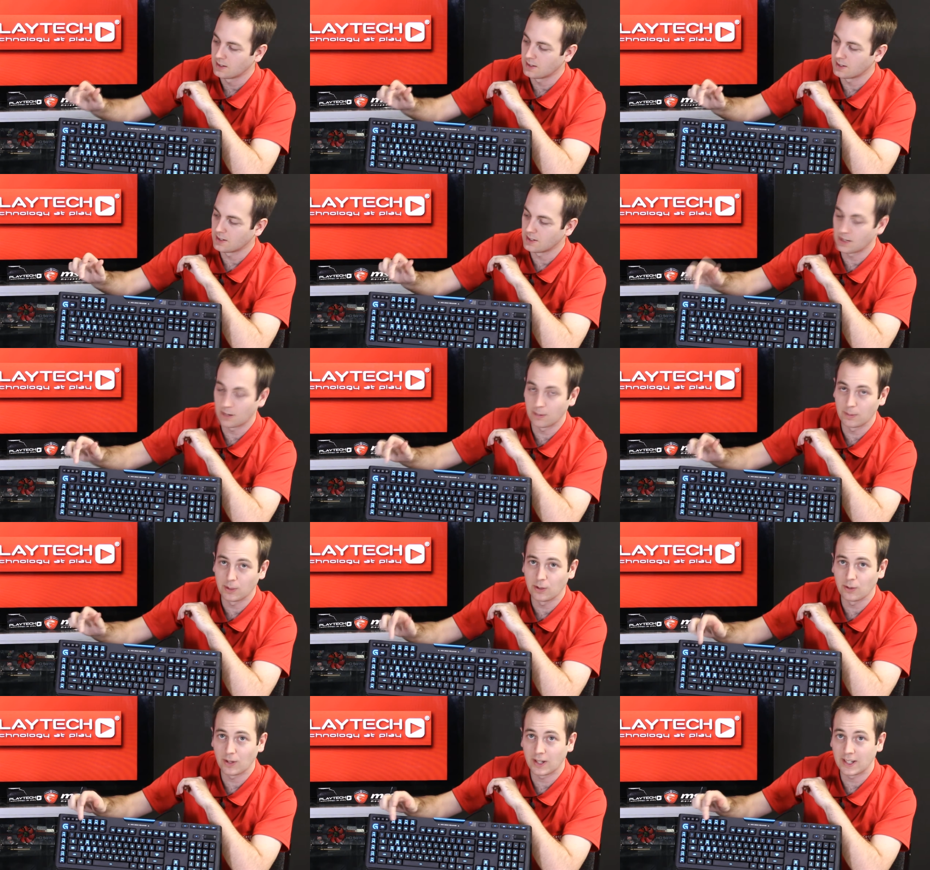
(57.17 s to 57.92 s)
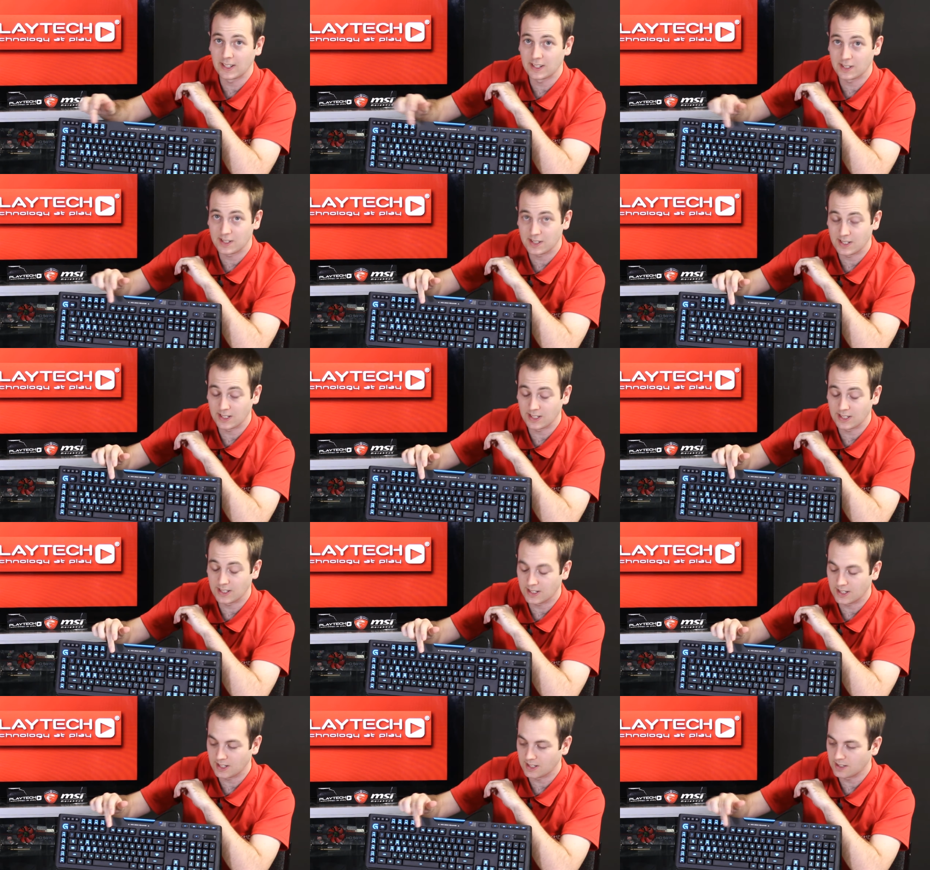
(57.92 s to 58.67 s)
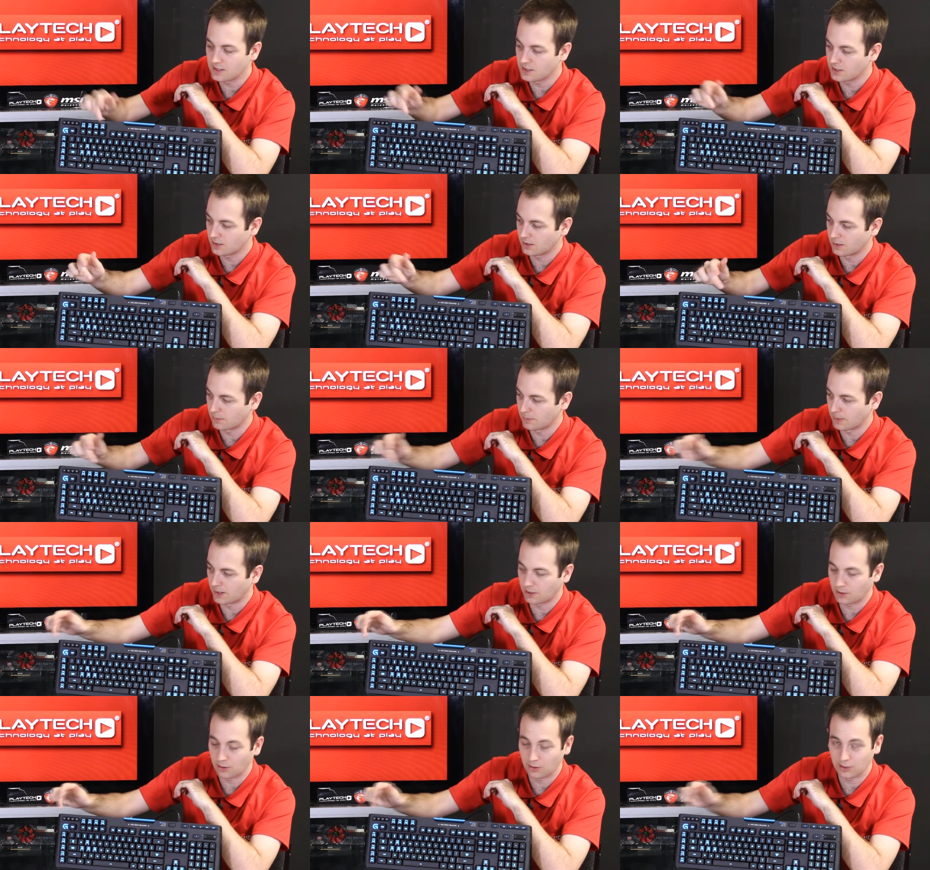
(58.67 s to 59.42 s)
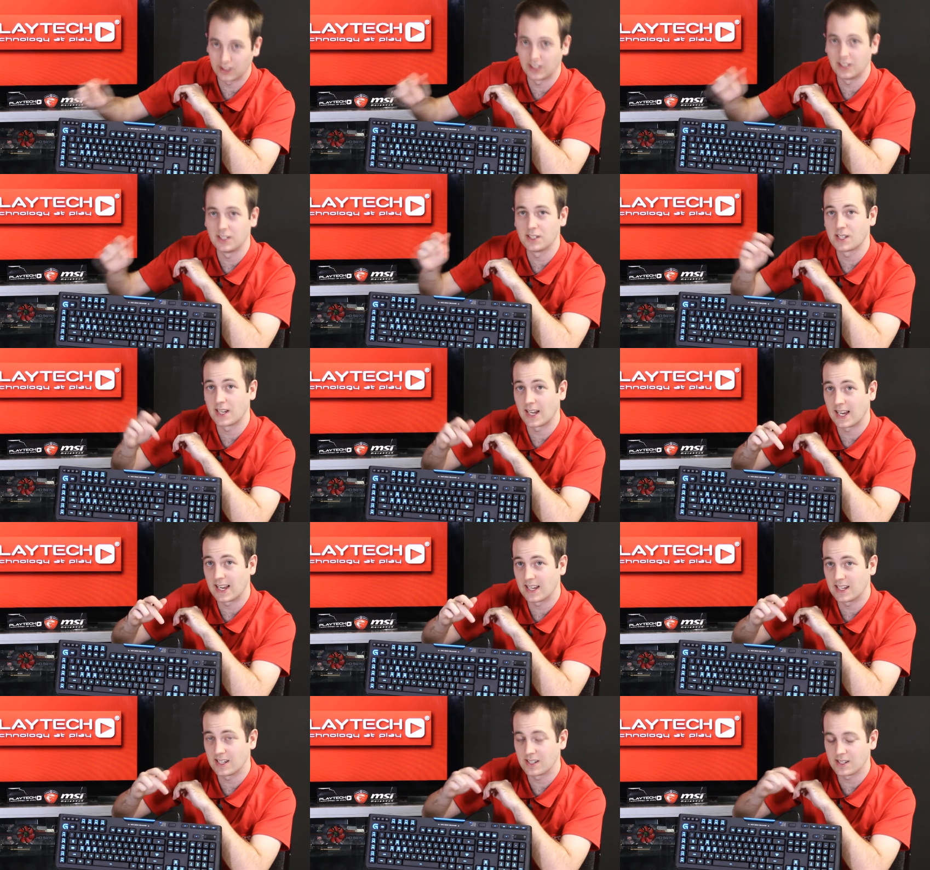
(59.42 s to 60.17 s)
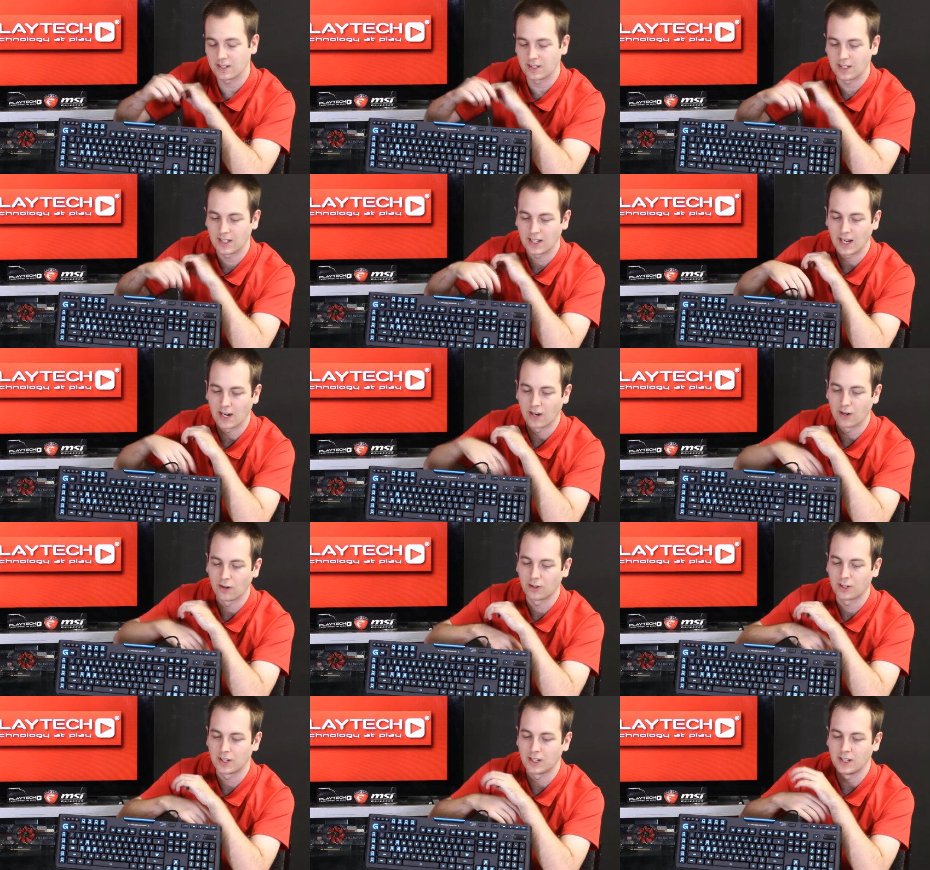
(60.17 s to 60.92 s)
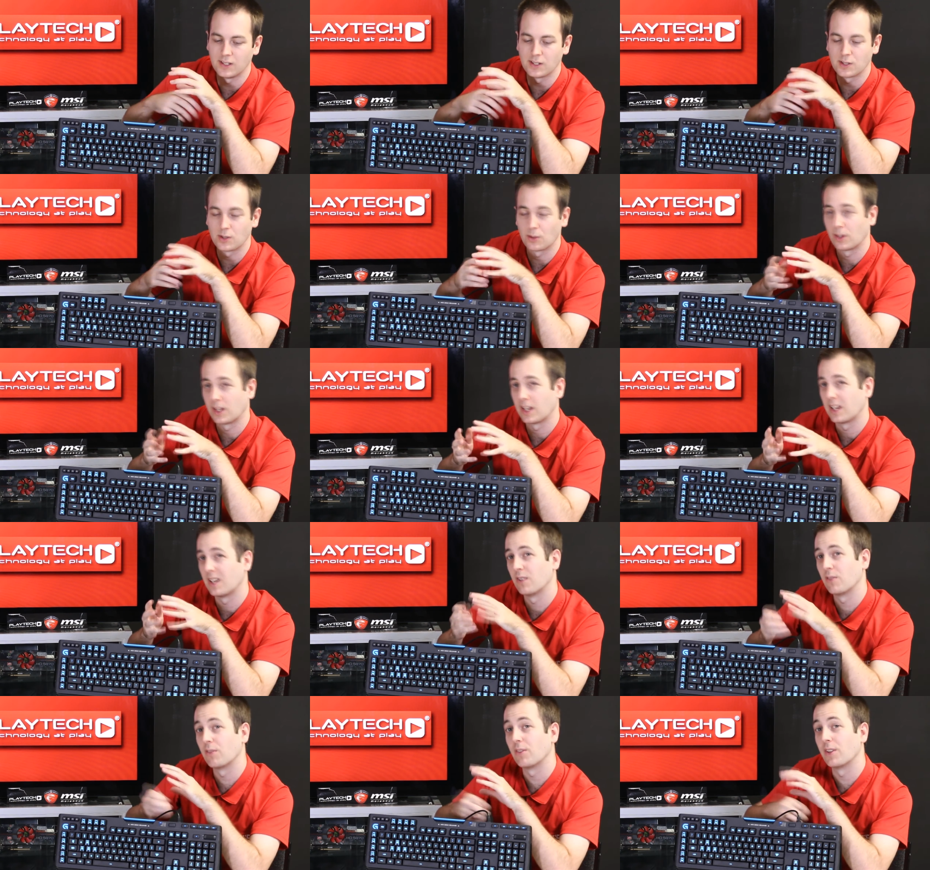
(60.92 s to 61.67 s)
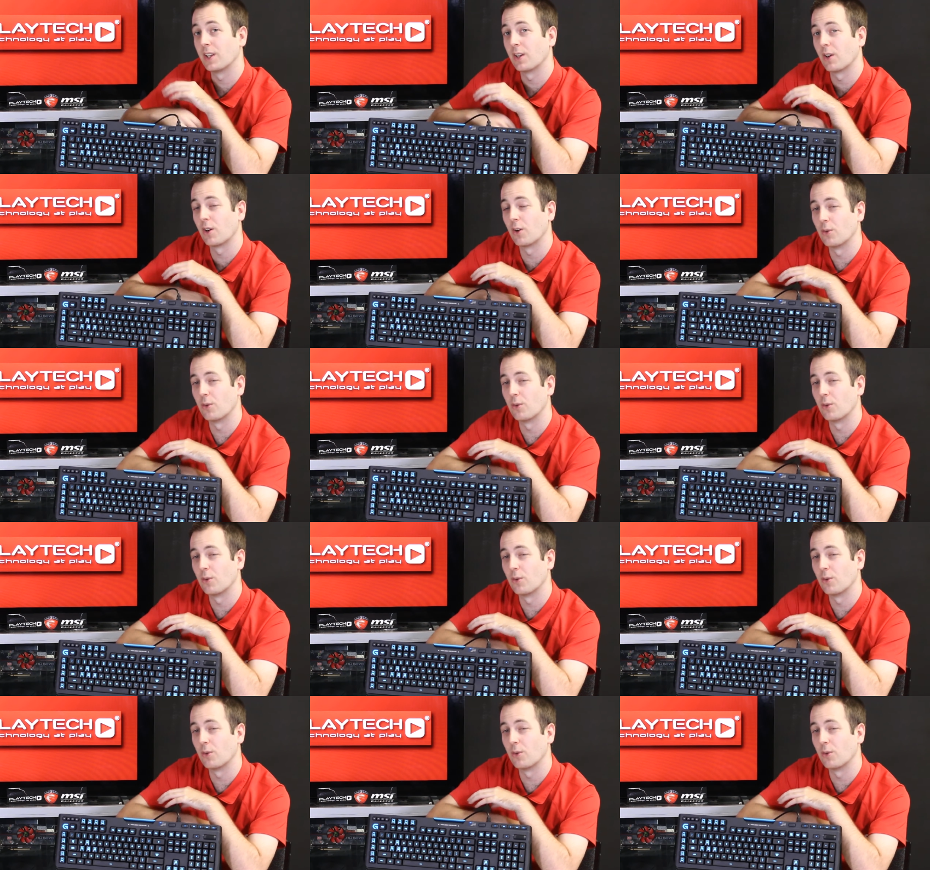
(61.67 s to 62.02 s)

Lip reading: The WASD keys, the macro keys, and the arrow keys all have their